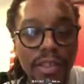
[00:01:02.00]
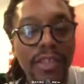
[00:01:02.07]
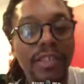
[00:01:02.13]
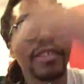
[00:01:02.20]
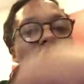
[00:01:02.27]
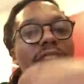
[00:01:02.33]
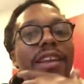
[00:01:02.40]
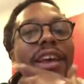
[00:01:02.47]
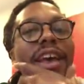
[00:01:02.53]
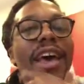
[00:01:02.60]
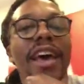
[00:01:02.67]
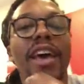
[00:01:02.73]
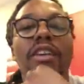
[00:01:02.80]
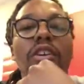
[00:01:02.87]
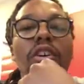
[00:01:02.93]
just to kind of
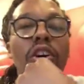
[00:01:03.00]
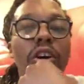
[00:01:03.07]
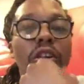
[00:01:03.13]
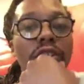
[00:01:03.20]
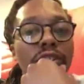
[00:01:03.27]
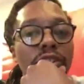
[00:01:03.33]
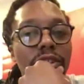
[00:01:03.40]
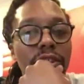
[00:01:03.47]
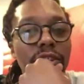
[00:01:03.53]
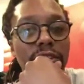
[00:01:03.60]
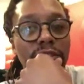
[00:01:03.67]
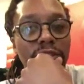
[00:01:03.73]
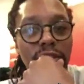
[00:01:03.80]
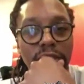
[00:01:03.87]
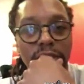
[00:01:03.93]
add on
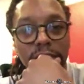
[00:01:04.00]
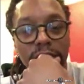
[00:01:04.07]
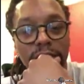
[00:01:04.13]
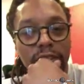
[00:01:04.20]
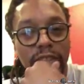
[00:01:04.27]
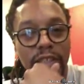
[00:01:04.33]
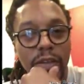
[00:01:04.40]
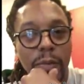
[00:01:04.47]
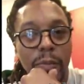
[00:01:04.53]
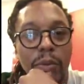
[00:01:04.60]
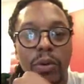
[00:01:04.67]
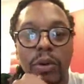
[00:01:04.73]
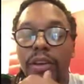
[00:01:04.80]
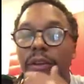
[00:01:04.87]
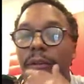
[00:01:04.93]
to the
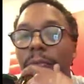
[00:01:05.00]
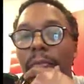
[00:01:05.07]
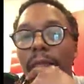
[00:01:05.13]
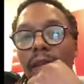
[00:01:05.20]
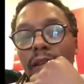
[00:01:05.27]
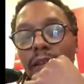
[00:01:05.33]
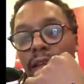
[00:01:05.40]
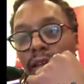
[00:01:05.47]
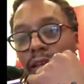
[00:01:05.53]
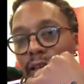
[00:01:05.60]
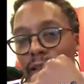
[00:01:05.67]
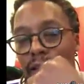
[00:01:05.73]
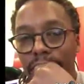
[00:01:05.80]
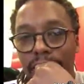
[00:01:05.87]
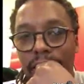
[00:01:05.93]
point
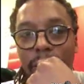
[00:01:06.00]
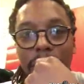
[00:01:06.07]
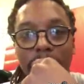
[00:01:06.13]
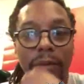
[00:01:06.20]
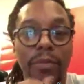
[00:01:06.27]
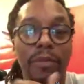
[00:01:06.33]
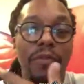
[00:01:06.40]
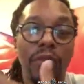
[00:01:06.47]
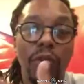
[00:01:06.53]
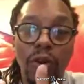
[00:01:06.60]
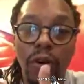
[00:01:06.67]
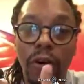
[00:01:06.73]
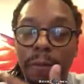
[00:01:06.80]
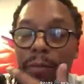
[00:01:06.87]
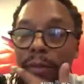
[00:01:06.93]
that I made
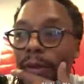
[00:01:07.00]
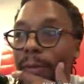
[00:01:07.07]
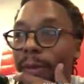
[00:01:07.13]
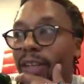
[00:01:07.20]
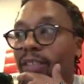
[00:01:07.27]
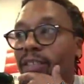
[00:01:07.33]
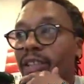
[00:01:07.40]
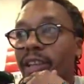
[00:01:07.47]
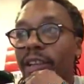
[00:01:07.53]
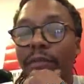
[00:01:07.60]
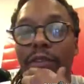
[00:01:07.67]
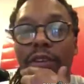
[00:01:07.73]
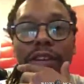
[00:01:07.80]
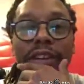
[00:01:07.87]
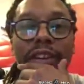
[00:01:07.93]
before about
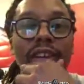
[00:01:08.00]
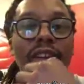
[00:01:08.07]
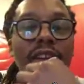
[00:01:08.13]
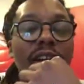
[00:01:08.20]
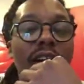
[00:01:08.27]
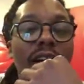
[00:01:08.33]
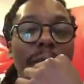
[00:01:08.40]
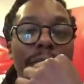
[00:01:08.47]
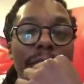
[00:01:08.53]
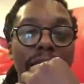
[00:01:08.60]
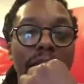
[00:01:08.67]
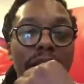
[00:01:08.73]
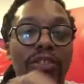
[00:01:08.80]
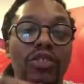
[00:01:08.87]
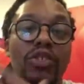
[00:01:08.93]
slavery
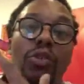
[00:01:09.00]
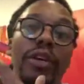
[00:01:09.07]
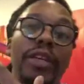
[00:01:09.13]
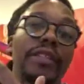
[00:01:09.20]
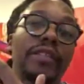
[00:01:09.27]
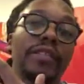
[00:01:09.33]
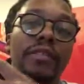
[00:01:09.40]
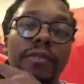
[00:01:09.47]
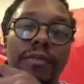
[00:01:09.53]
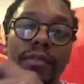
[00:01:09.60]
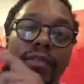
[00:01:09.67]
being a choice,